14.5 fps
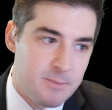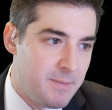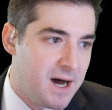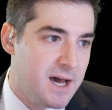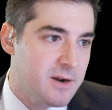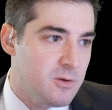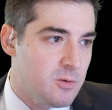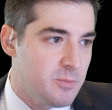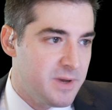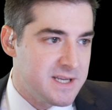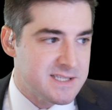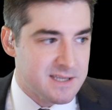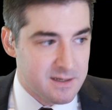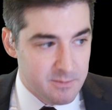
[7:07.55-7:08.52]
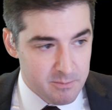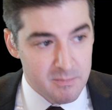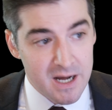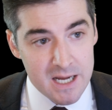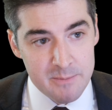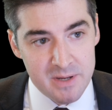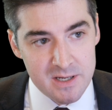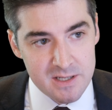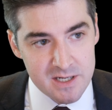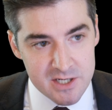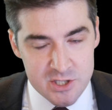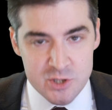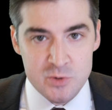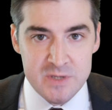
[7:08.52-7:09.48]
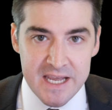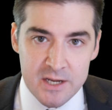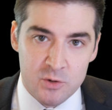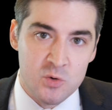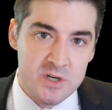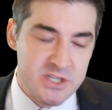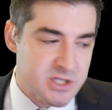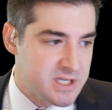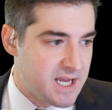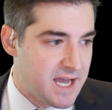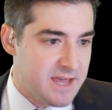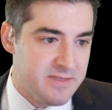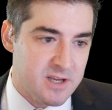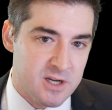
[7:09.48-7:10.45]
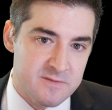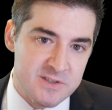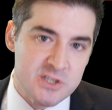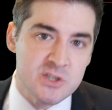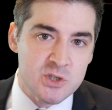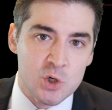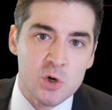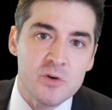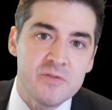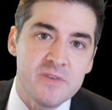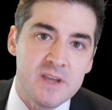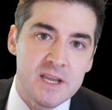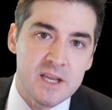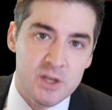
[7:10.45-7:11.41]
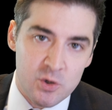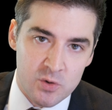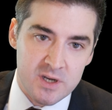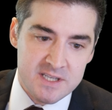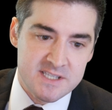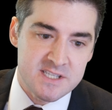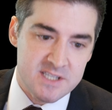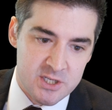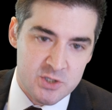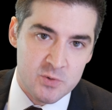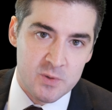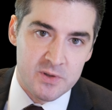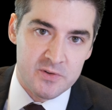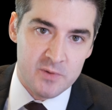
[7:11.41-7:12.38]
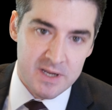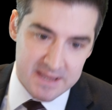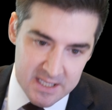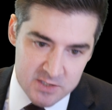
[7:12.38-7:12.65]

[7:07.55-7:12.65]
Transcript: The model, based on my opinion, a Judeo-Christian ethic of serving your constituents, right?